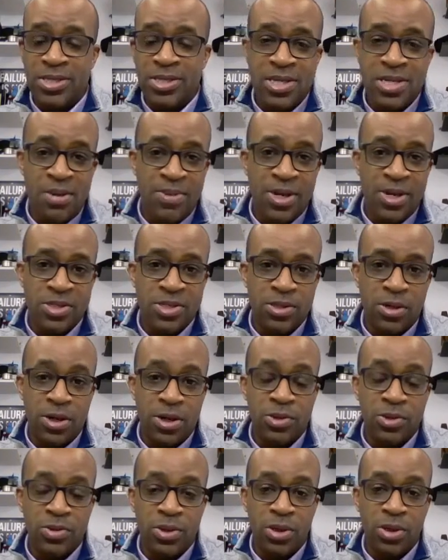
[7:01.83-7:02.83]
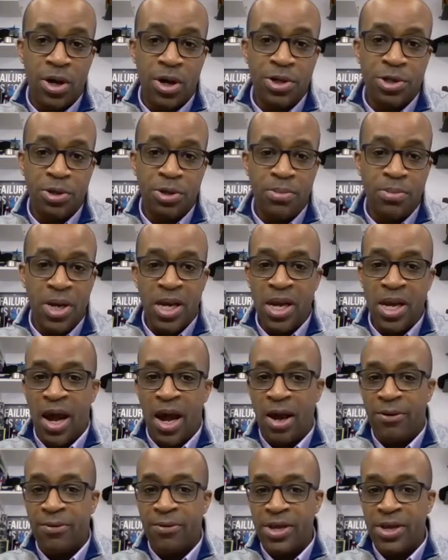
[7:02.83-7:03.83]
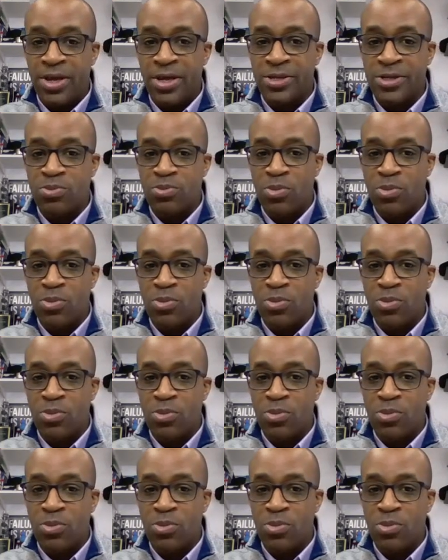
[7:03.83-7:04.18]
as a team gets larger and larger, mediocrity